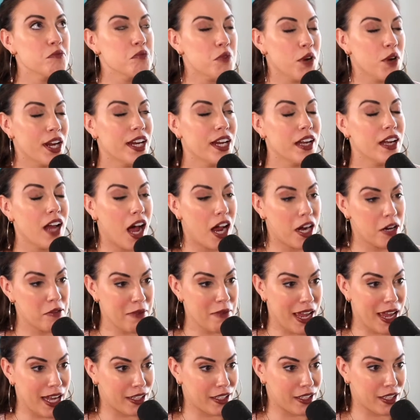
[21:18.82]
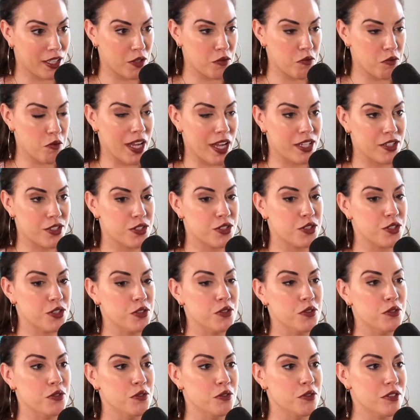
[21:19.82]
brain automatically went
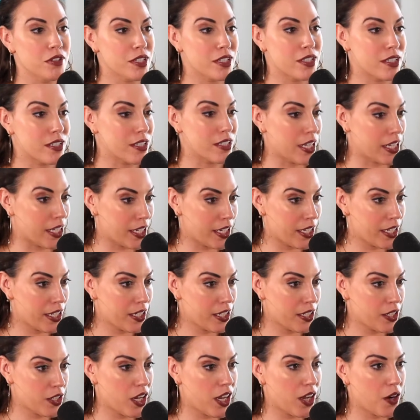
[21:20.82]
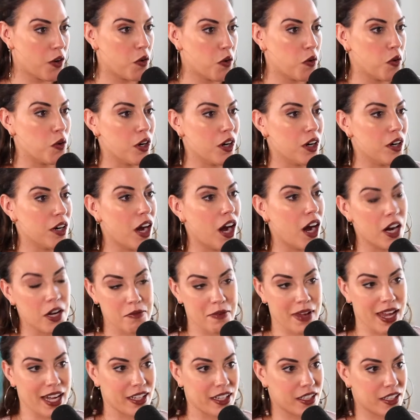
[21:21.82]
to singing or
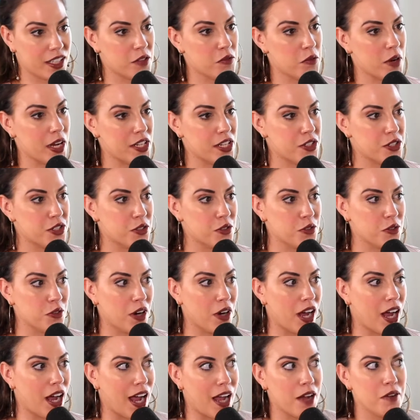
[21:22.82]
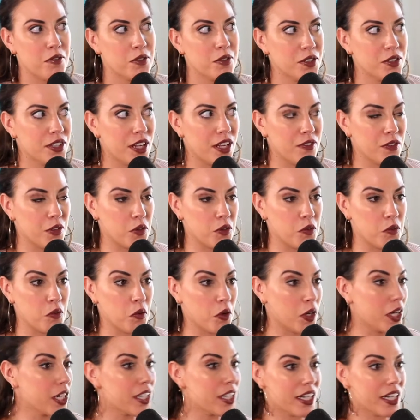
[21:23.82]
automatically went to I will never
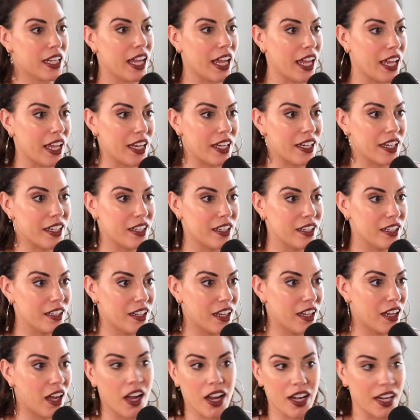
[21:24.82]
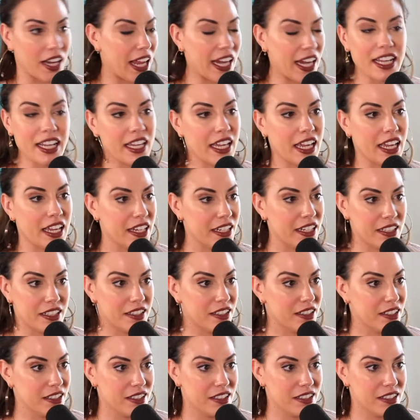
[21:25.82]
work again on any end.